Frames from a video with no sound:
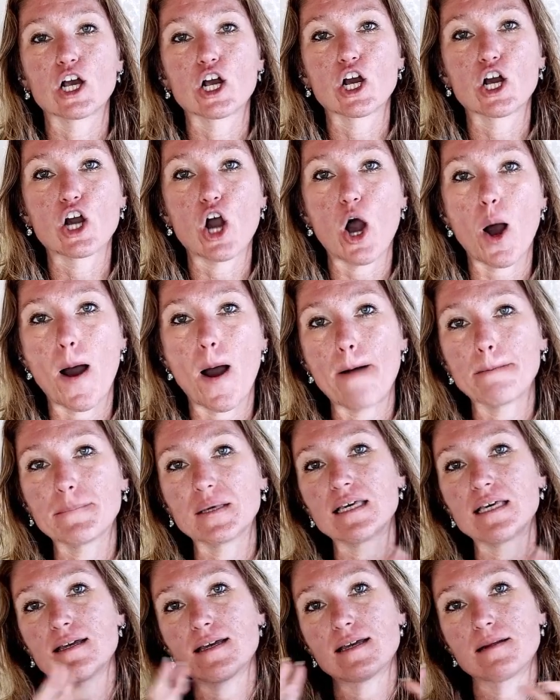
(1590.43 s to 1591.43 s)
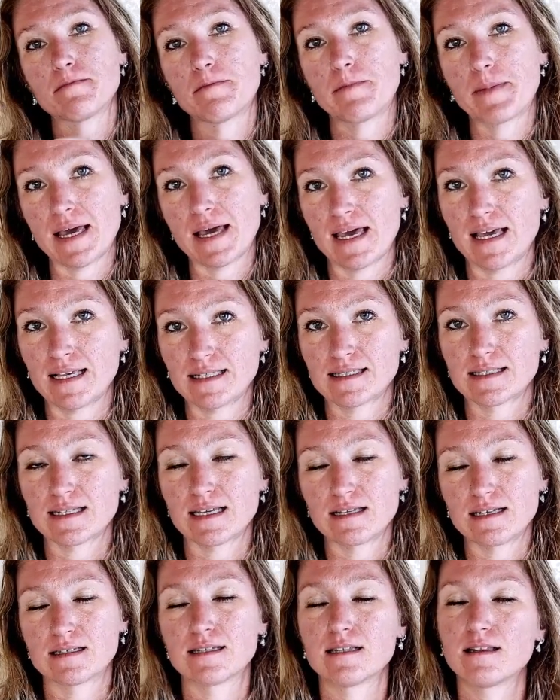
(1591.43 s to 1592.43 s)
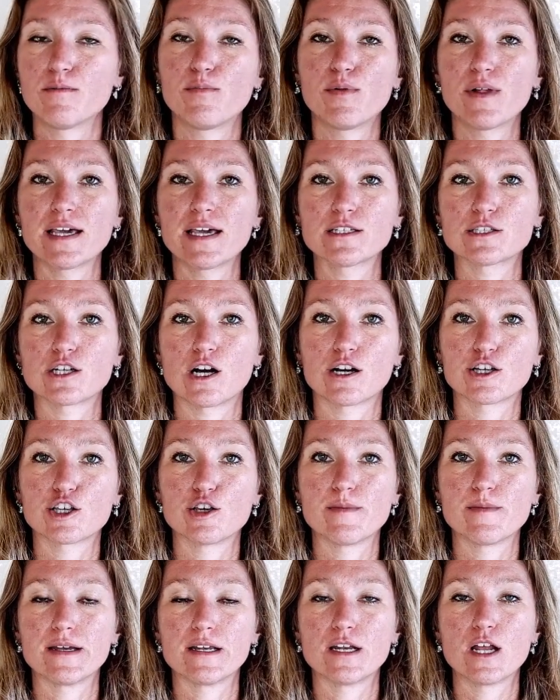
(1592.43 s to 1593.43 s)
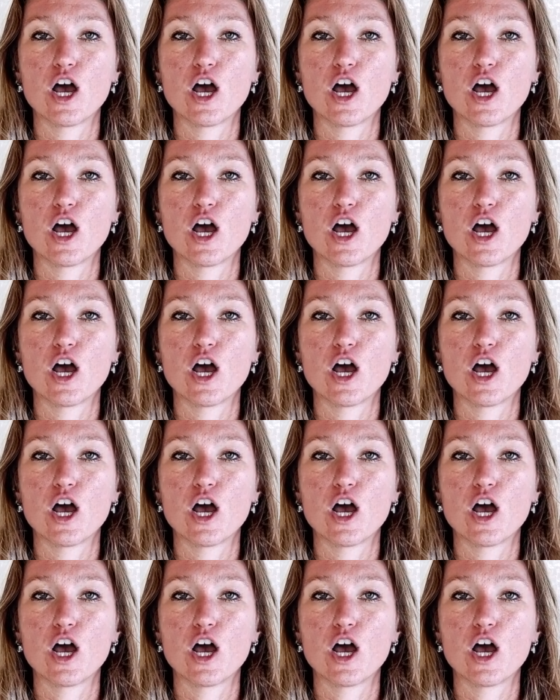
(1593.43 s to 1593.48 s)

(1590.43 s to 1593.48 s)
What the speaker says: copy and paste into the blank document